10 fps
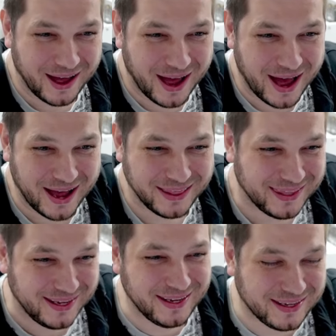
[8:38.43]
I
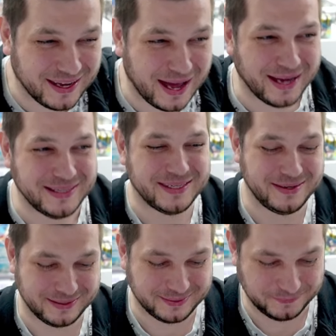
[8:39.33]
think
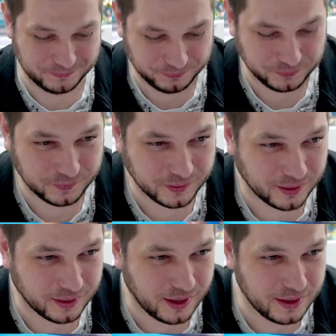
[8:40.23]
Isaac
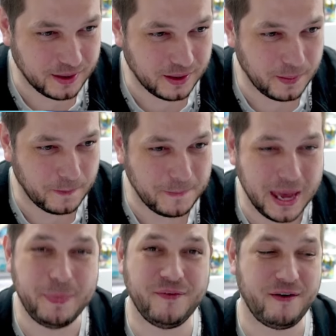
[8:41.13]
may
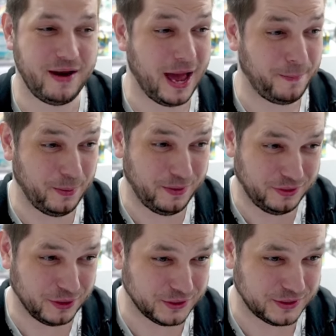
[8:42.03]
be very happy with
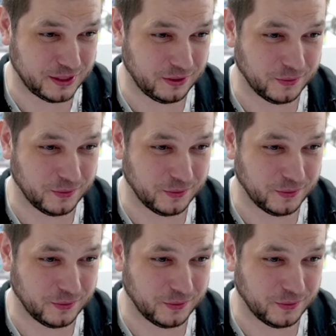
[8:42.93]
those two.